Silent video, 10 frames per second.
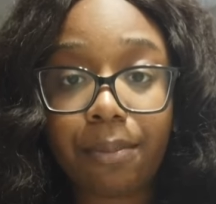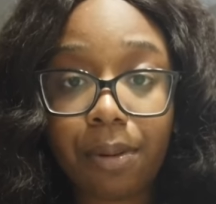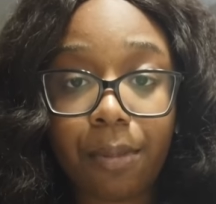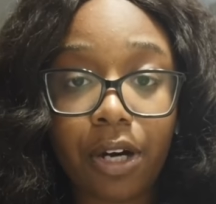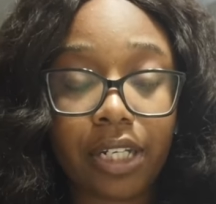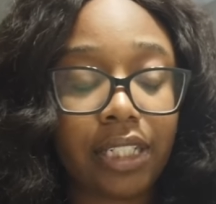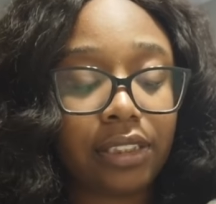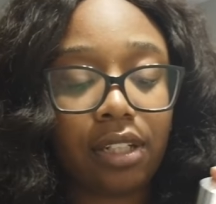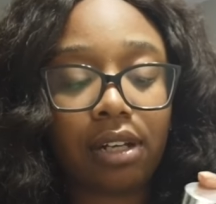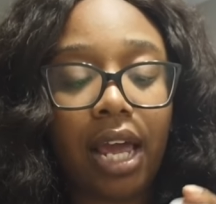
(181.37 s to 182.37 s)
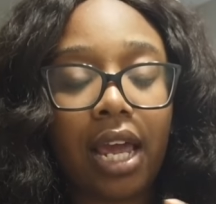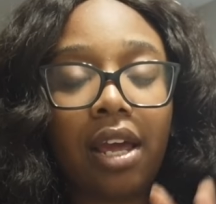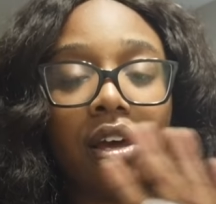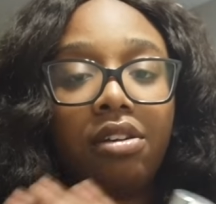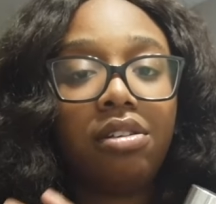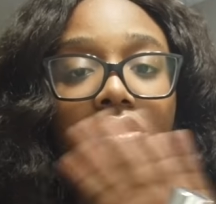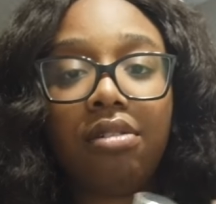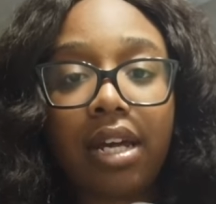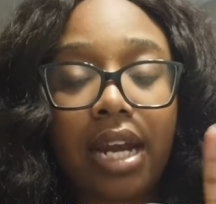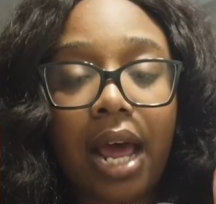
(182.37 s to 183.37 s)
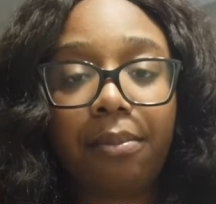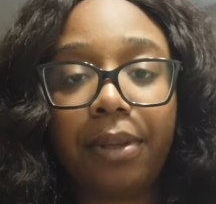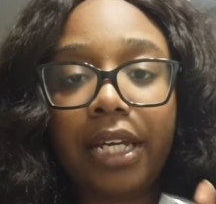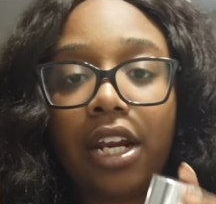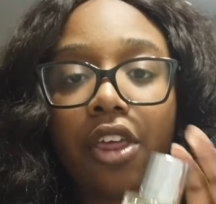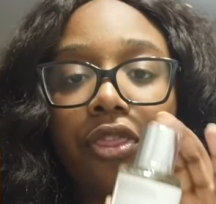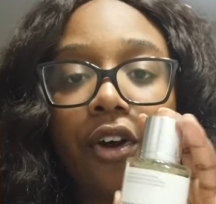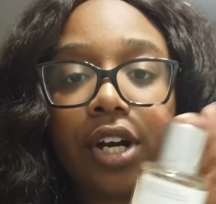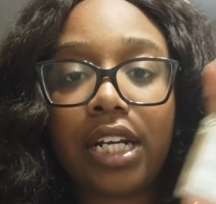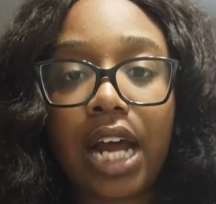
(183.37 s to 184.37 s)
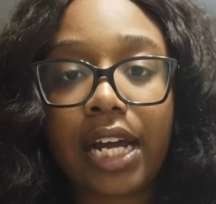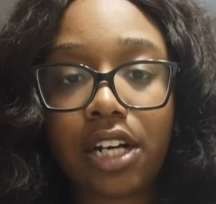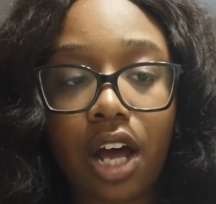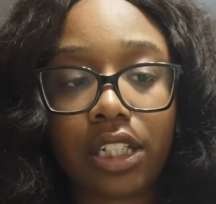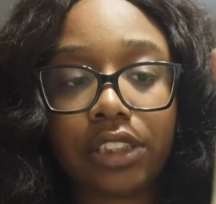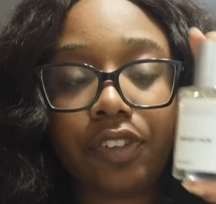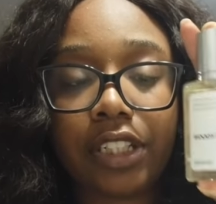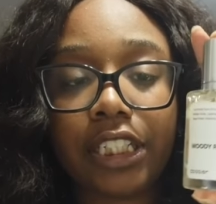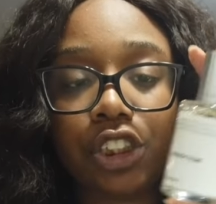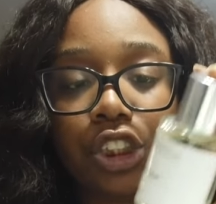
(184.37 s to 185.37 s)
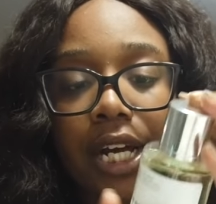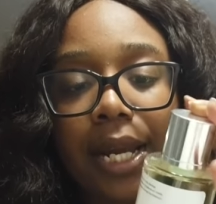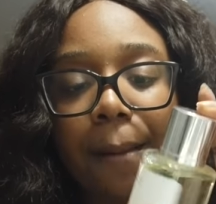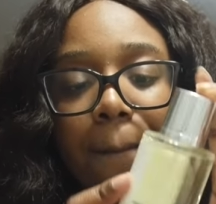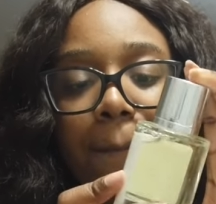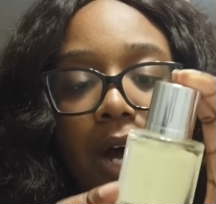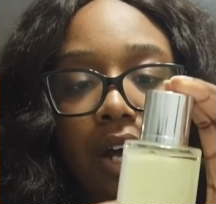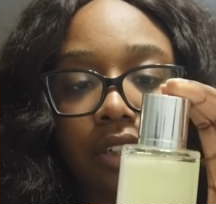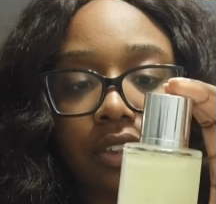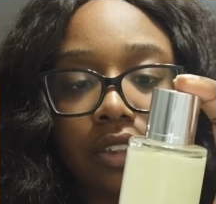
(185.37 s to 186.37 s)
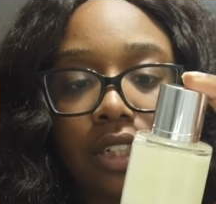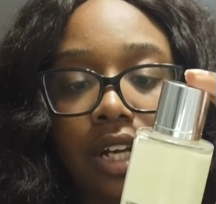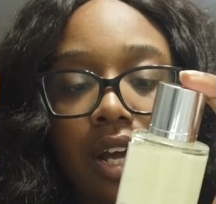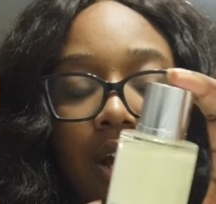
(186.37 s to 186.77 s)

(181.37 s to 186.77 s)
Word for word: Neiman Marcus. Okay. You cannot beat $39 for this giant bottle